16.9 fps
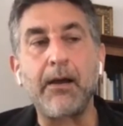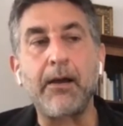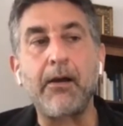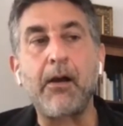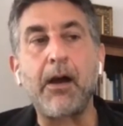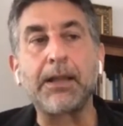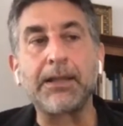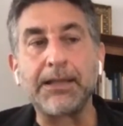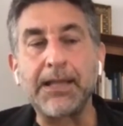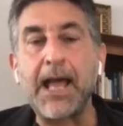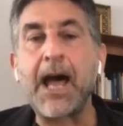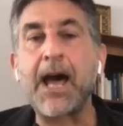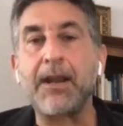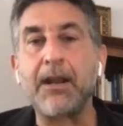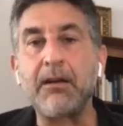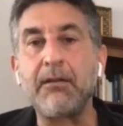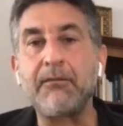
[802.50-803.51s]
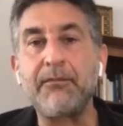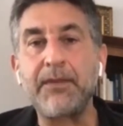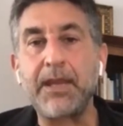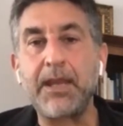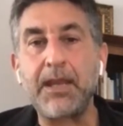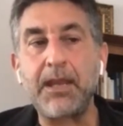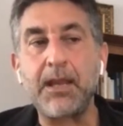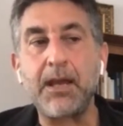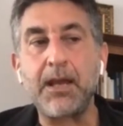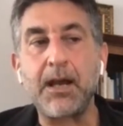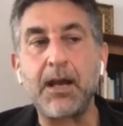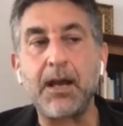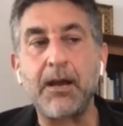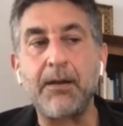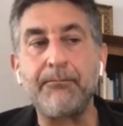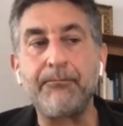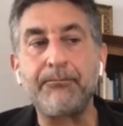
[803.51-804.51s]
lot of the
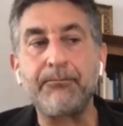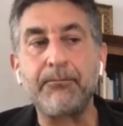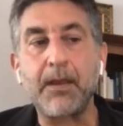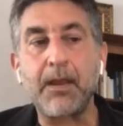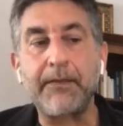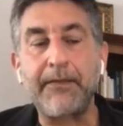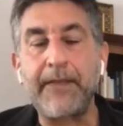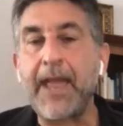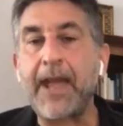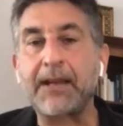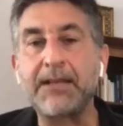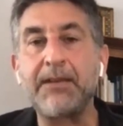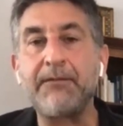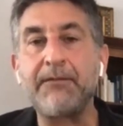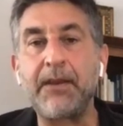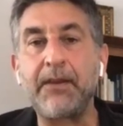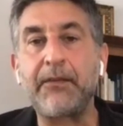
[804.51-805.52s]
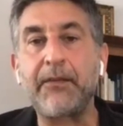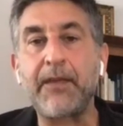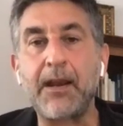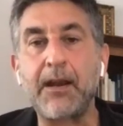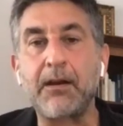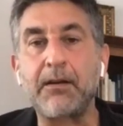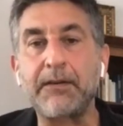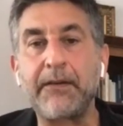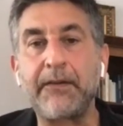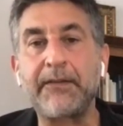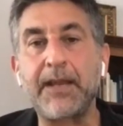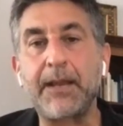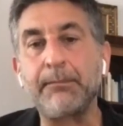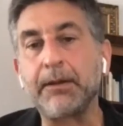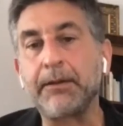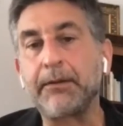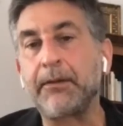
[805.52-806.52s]
activities that are
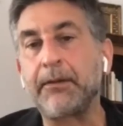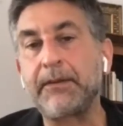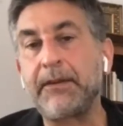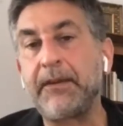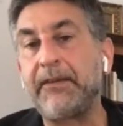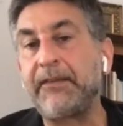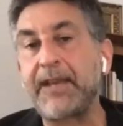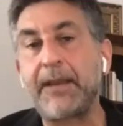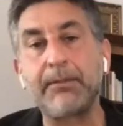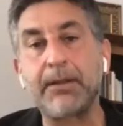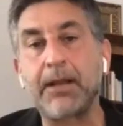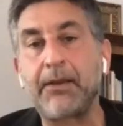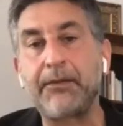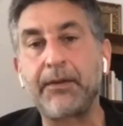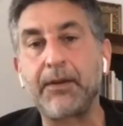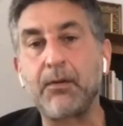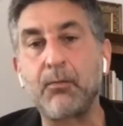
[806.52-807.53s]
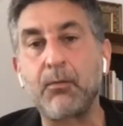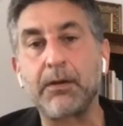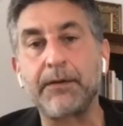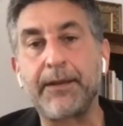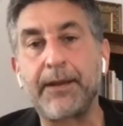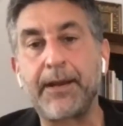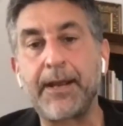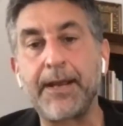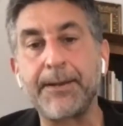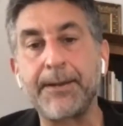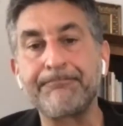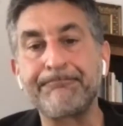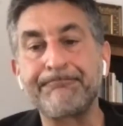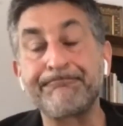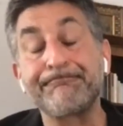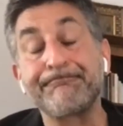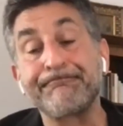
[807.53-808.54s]
destabilizing the world today,
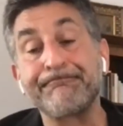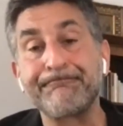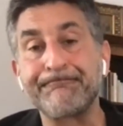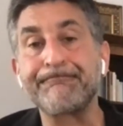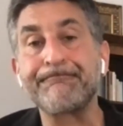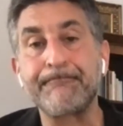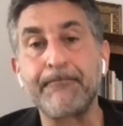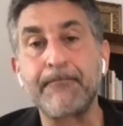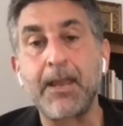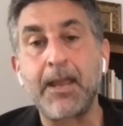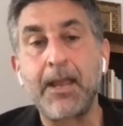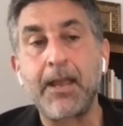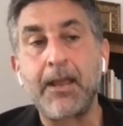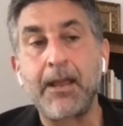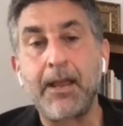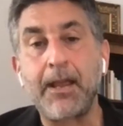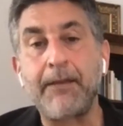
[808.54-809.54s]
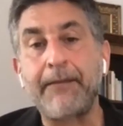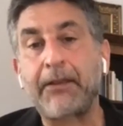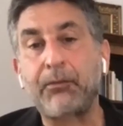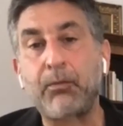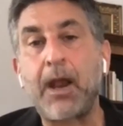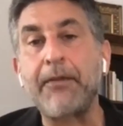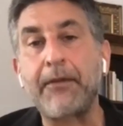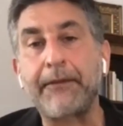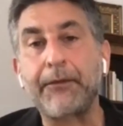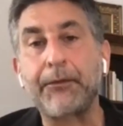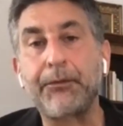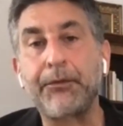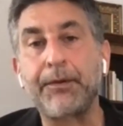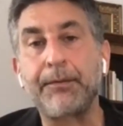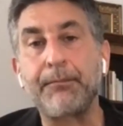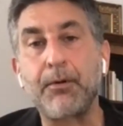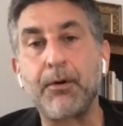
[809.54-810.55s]
and that's why I thought this was an
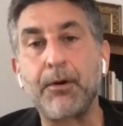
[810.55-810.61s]
important